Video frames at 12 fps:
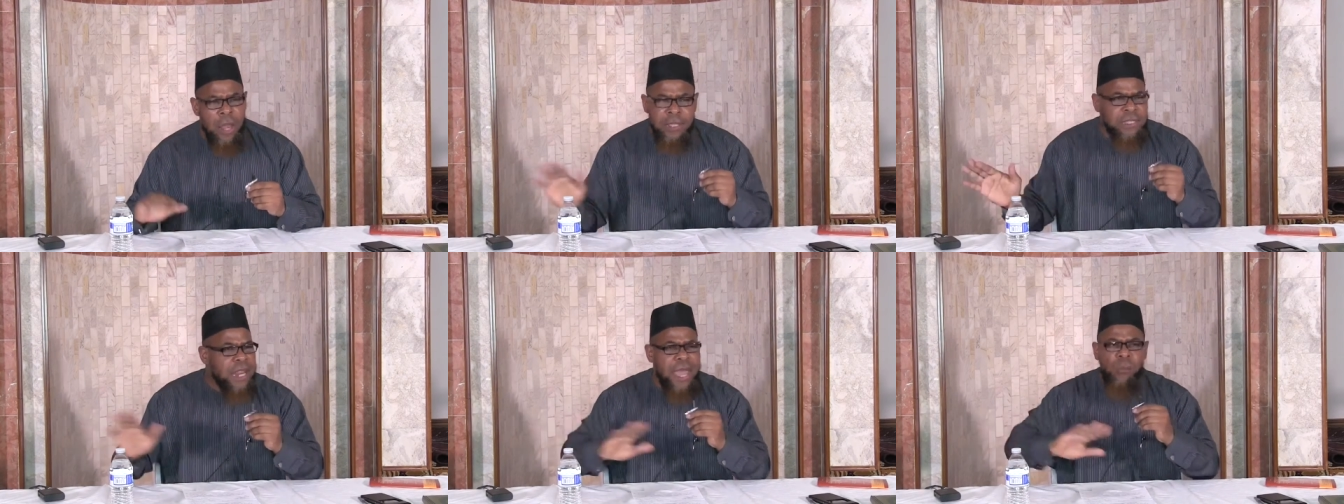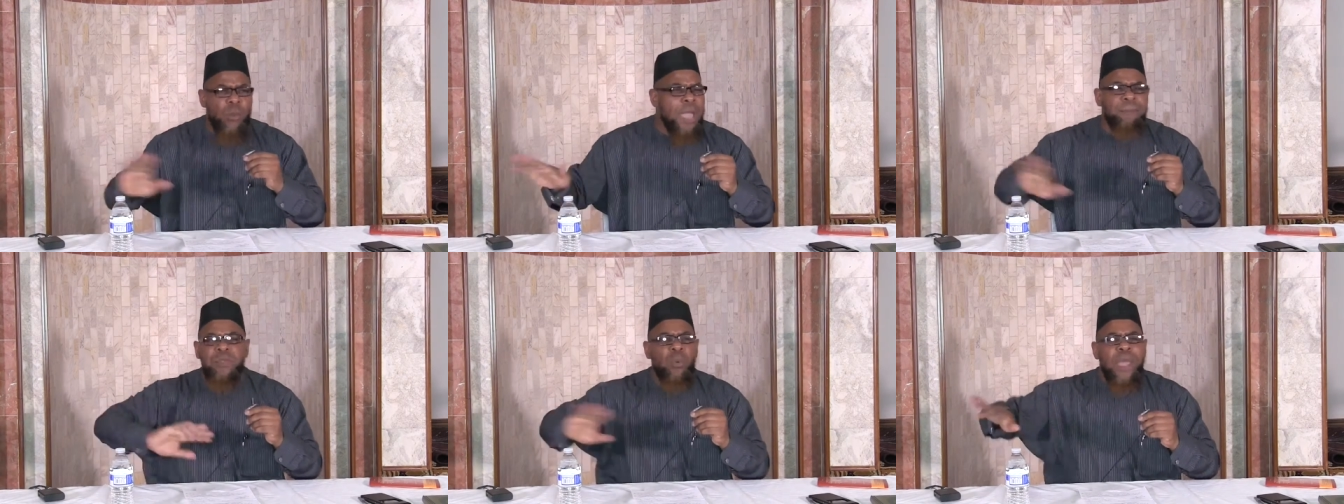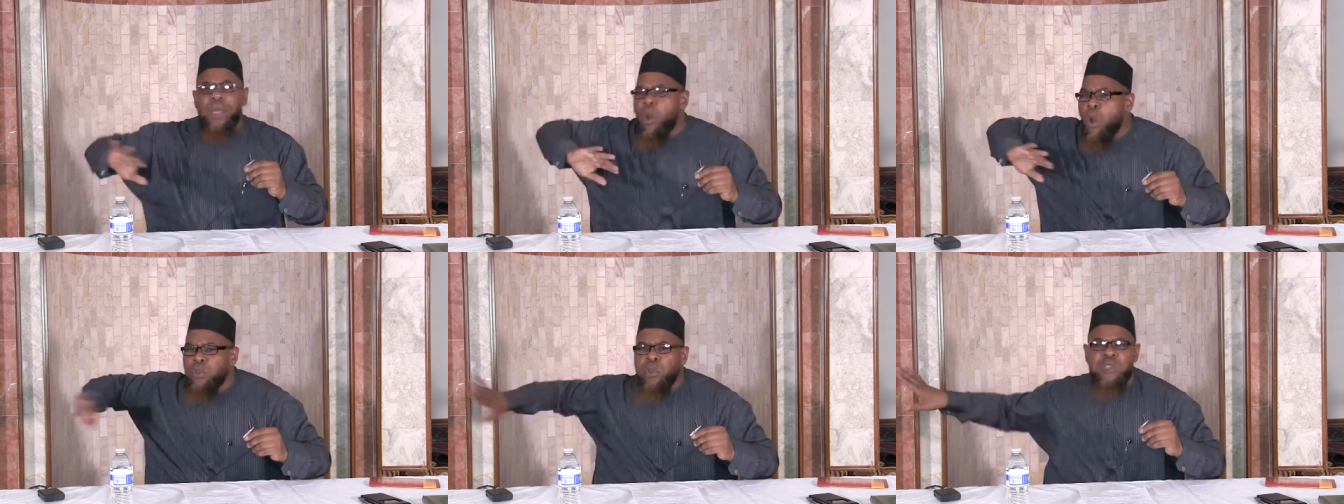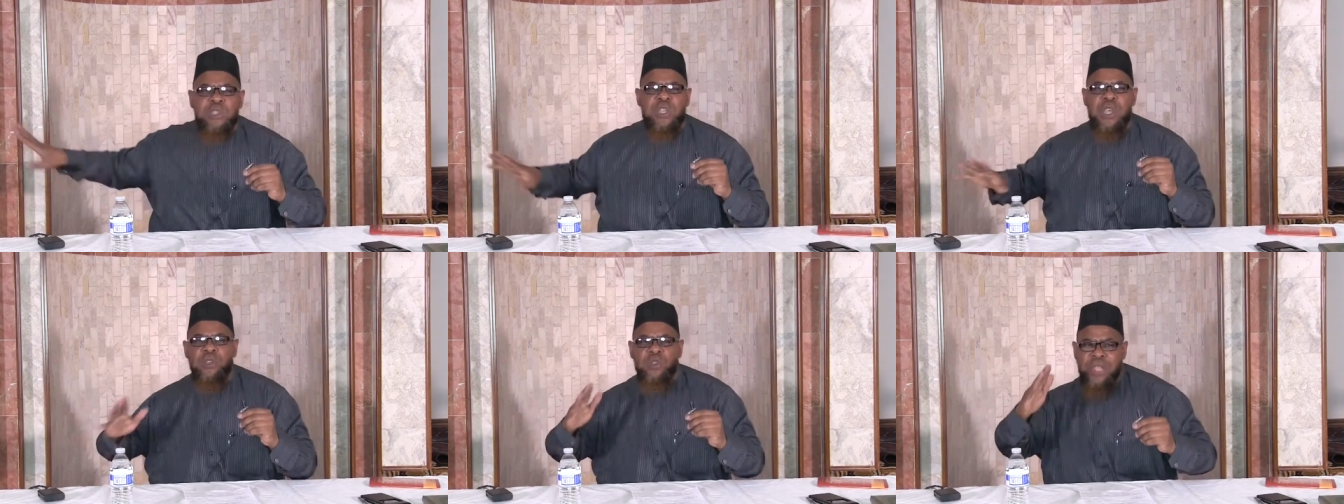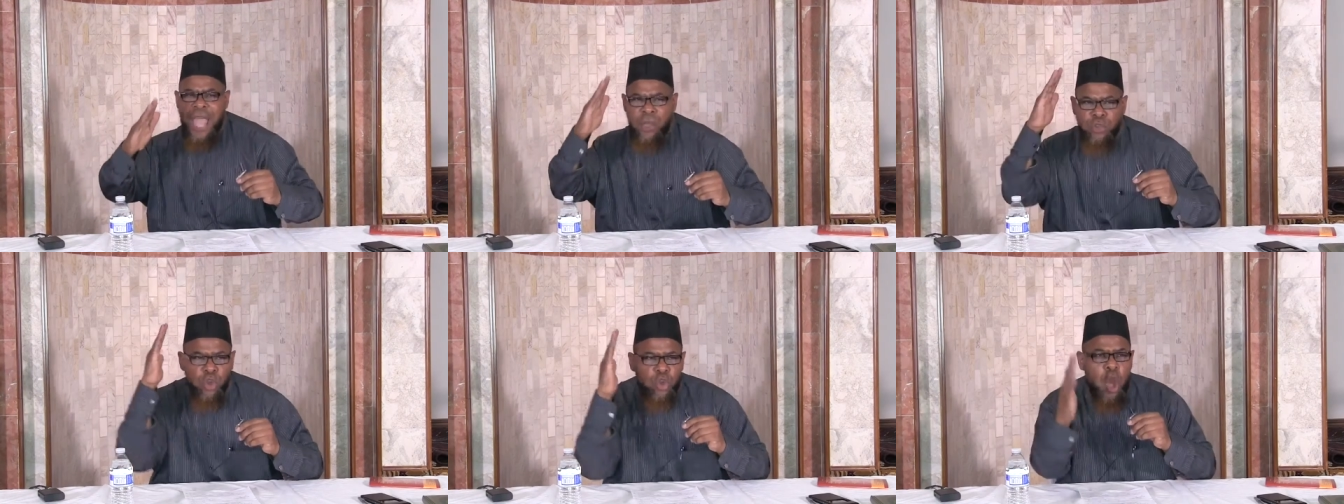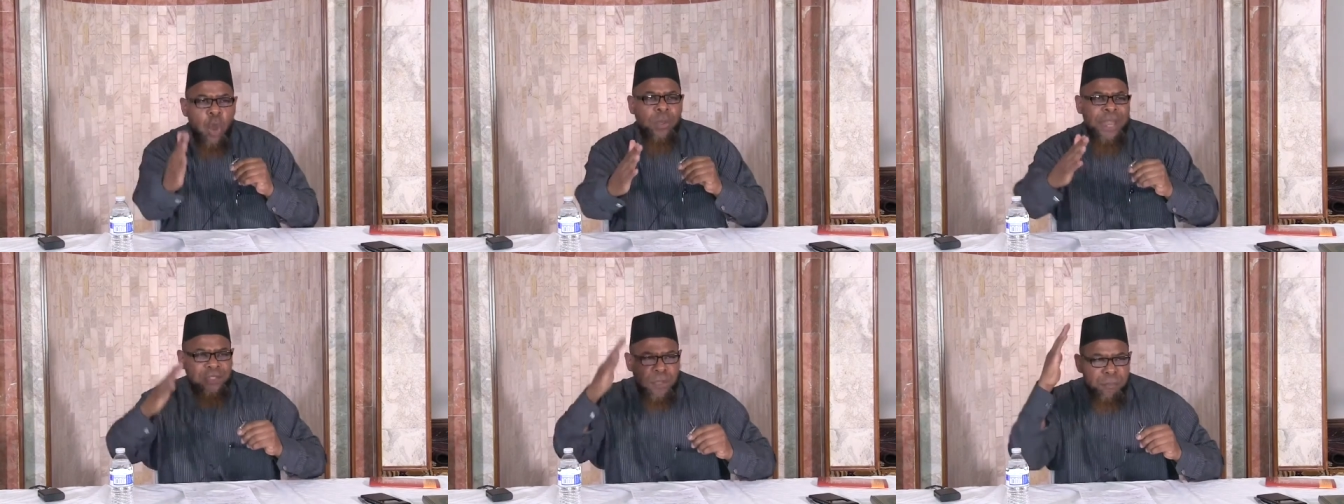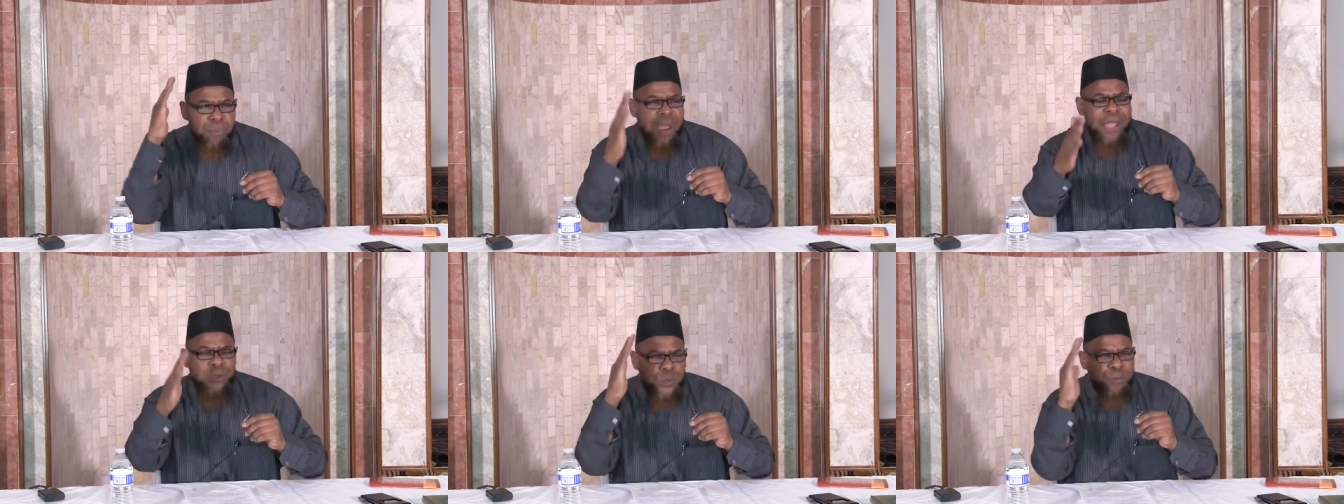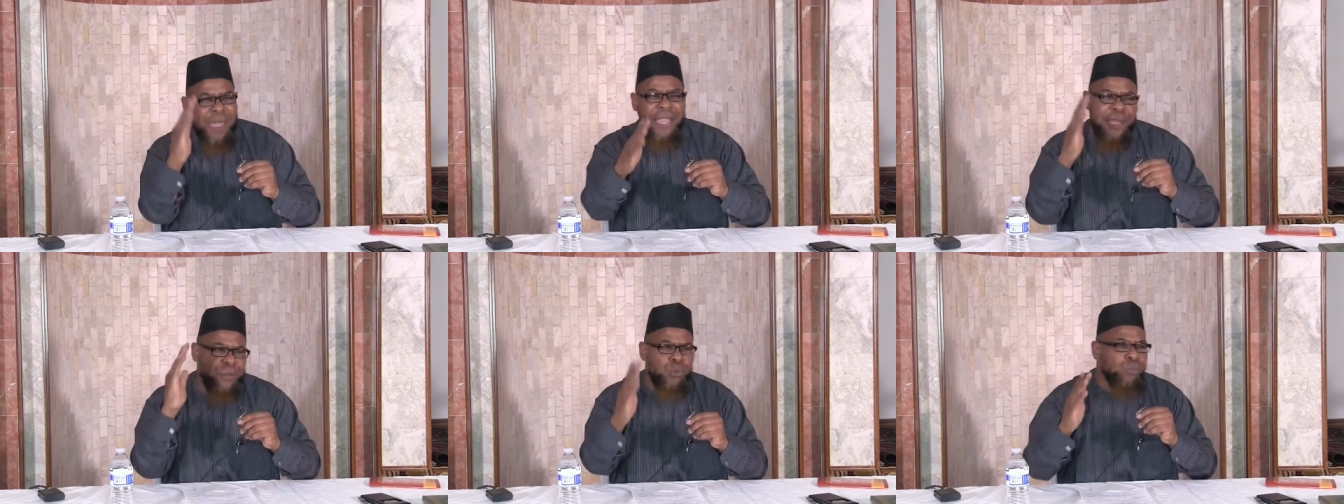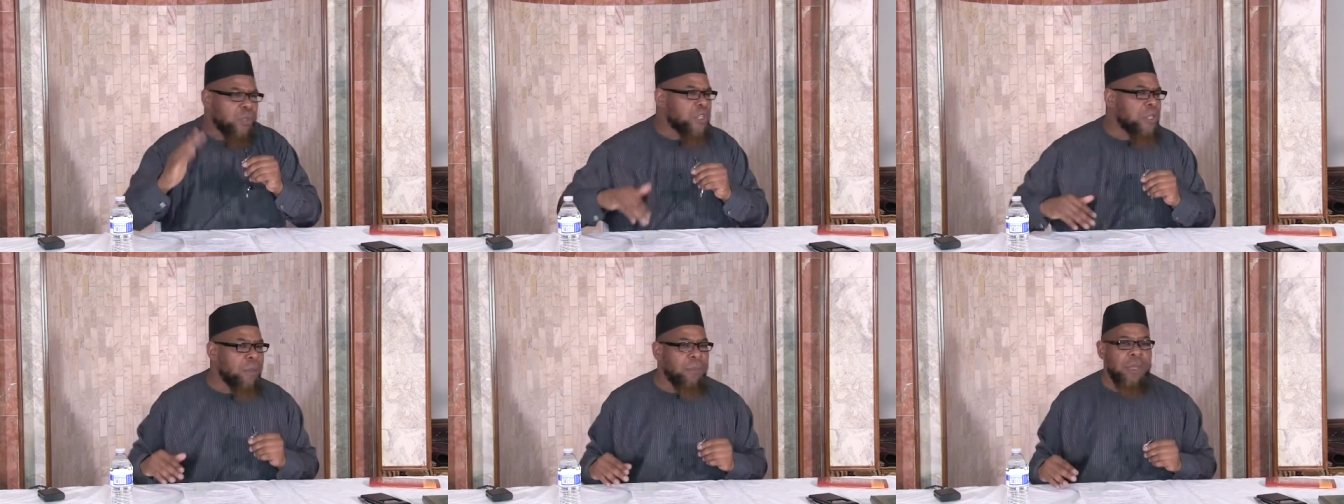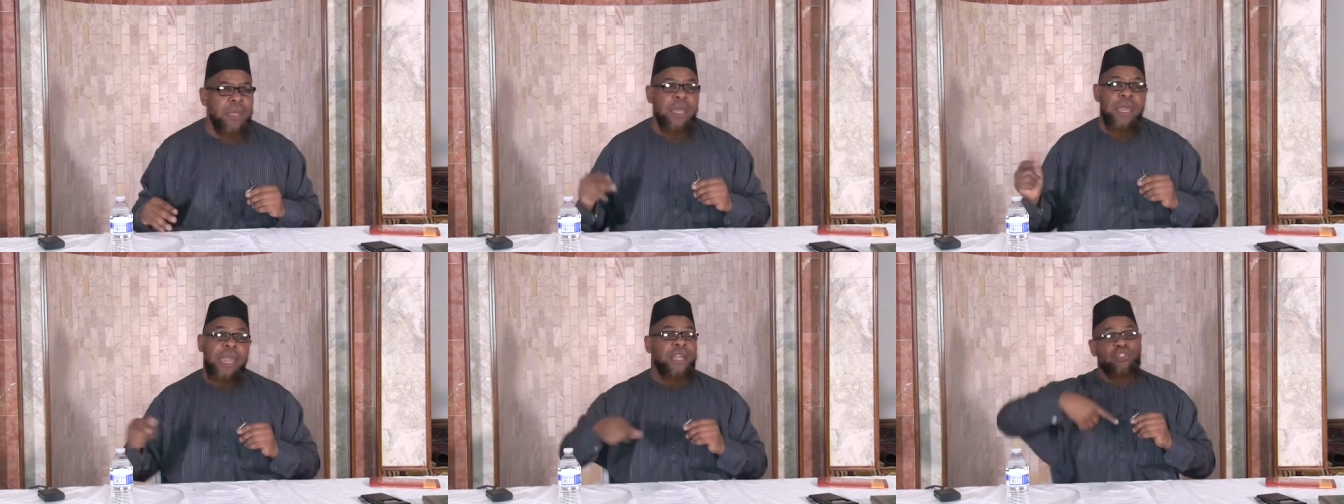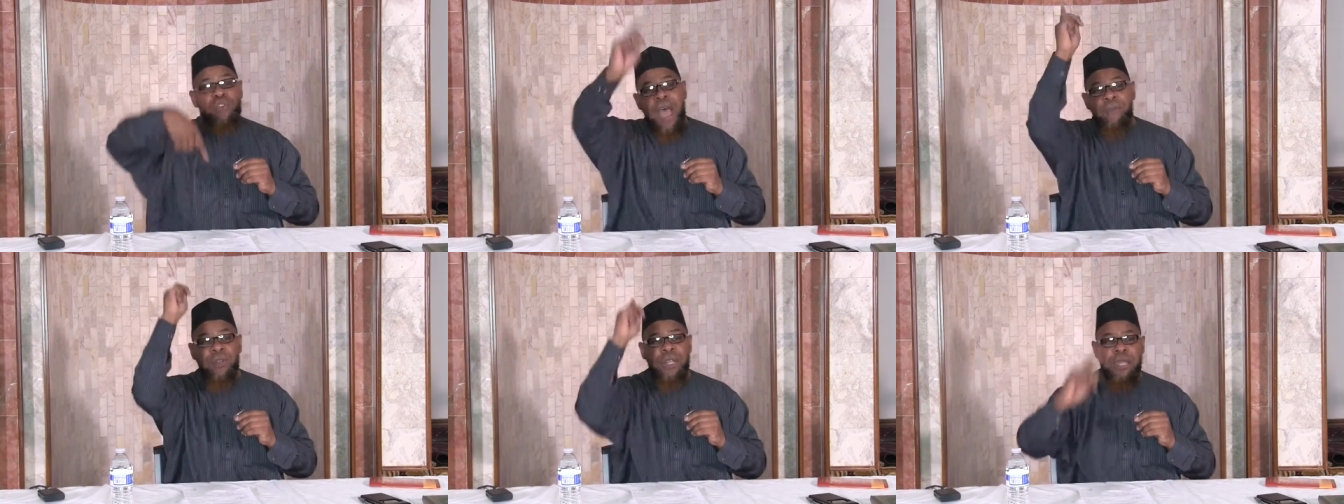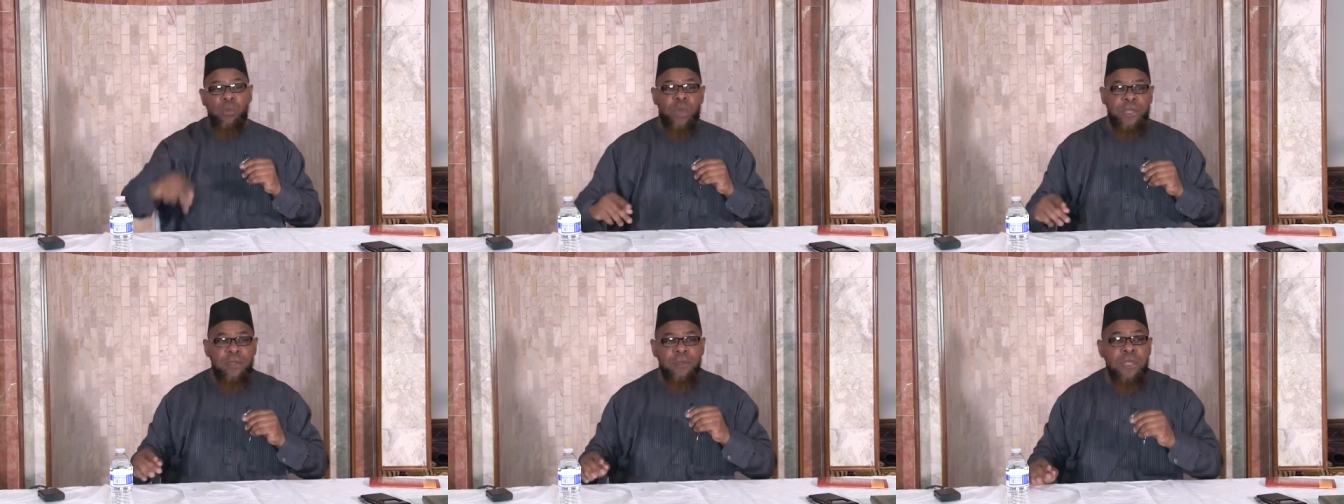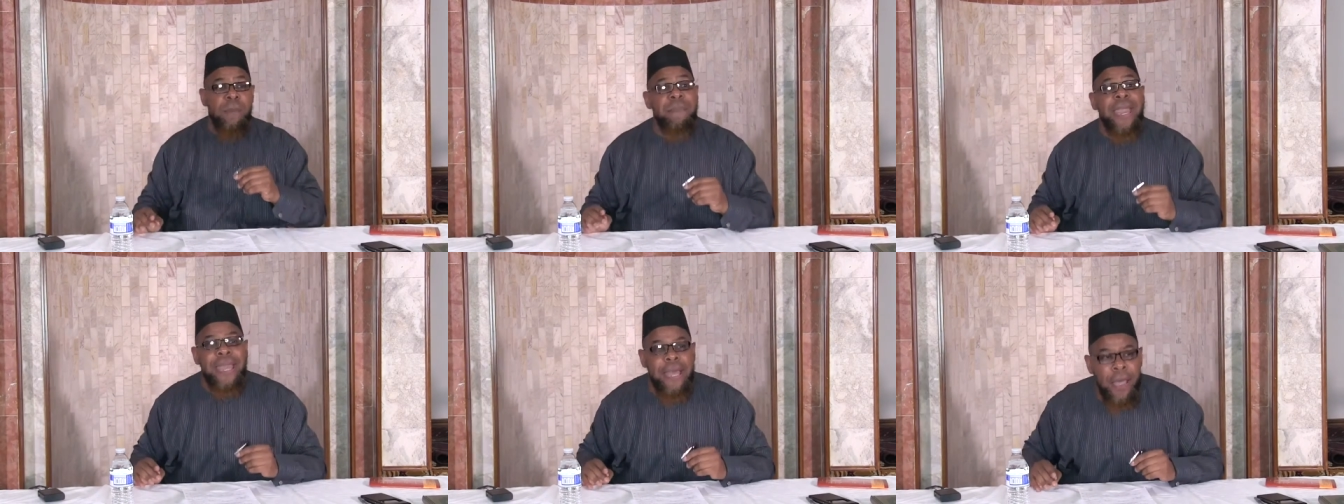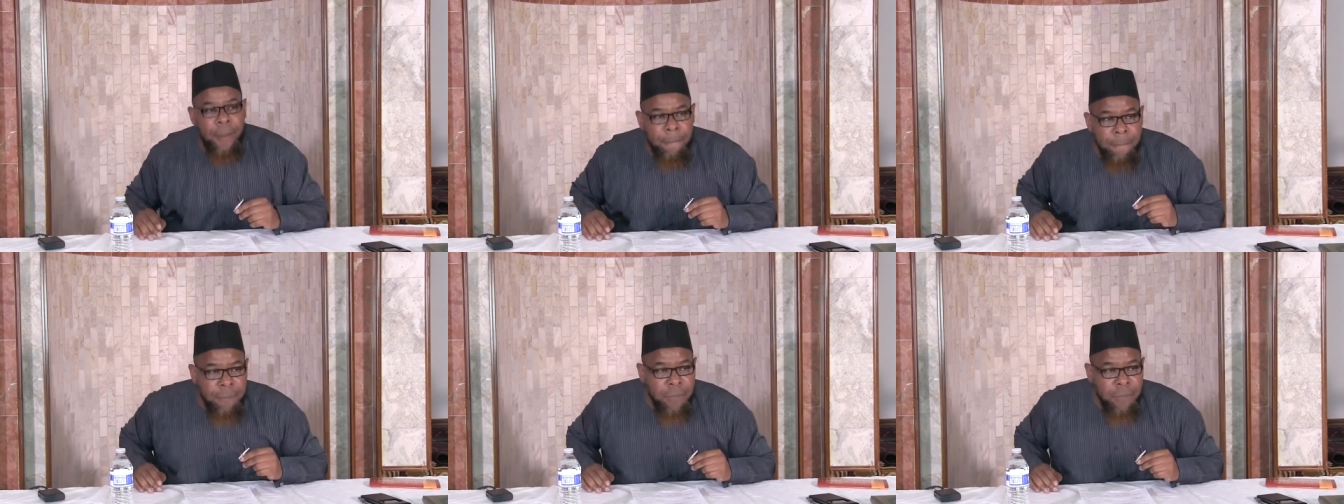Al-Islam wiped away all your sins. Now you're going as a brand spanking new Muslim. He traveled and he went to Mecca.